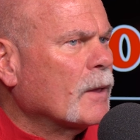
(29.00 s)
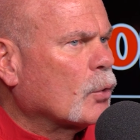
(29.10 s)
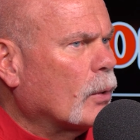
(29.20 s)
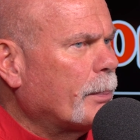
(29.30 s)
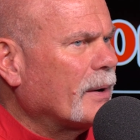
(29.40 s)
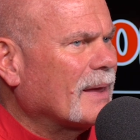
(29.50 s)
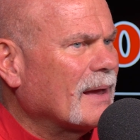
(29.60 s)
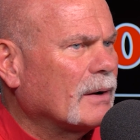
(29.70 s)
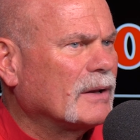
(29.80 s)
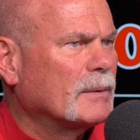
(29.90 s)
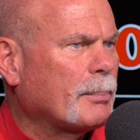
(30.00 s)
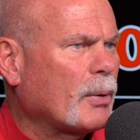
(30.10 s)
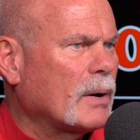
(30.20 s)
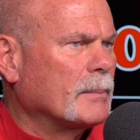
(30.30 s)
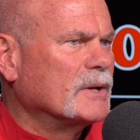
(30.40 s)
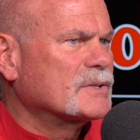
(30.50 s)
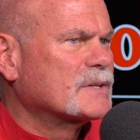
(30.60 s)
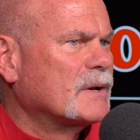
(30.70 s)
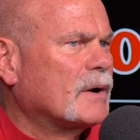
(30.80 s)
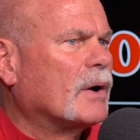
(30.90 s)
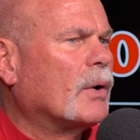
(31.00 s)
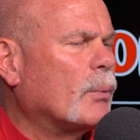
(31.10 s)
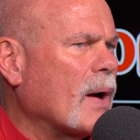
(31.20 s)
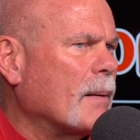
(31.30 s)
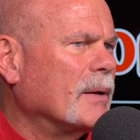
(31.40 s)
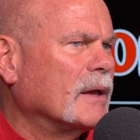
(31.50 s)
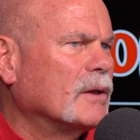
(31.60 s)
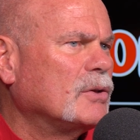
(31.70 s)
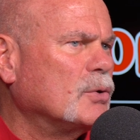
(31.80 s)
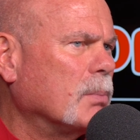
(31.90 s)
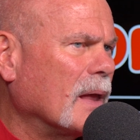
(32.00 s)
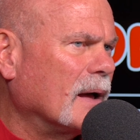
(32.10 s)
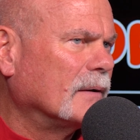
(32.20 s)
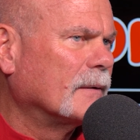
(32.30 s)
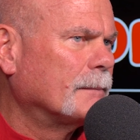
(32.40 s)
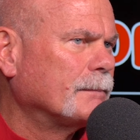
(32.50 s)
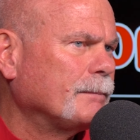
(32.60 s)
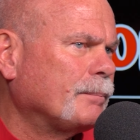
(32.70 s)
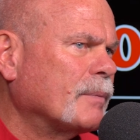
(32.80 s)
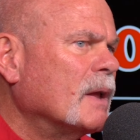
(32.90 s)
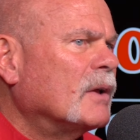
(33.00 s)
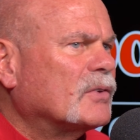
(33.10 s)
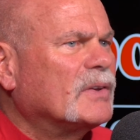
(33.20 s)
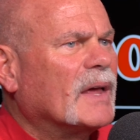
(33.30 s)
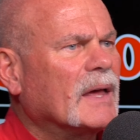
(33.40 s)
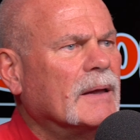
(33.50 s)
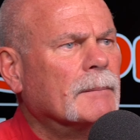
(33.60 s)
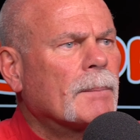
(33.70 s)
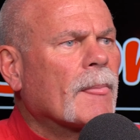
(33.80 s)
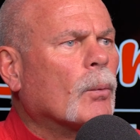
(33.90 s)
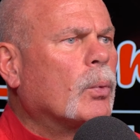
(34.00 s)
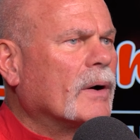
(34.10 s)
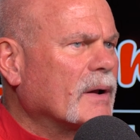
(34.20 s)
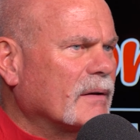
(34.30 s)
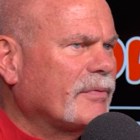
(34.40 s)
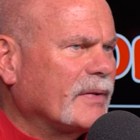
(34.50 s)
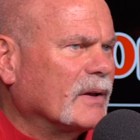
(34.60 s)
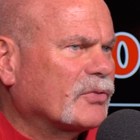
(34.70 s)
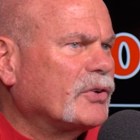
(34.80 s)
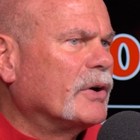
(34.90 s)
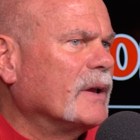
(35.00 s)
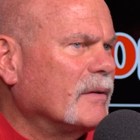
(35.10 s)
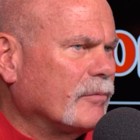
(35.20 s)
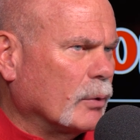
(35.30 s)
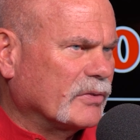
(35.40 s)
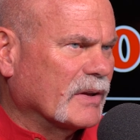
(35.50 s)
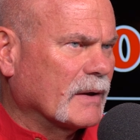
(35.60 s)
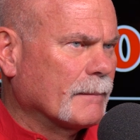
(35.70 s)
corporate accounting departments are robbing you blind. Today, we're going to fix your invoicing.